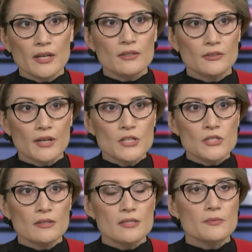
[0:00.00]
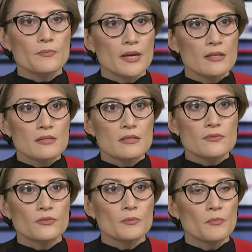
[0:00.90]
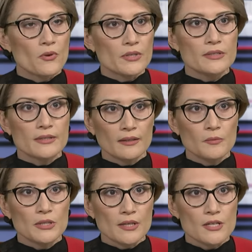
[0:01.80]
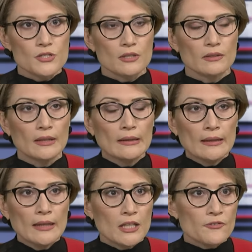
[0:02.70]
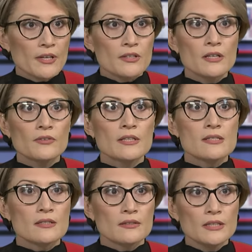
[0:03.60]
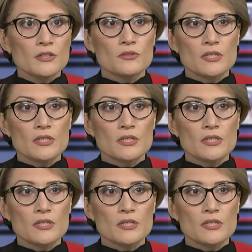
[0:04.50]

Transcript: Declaration as a basis for border delimitation. In fact, Yerevan has agreed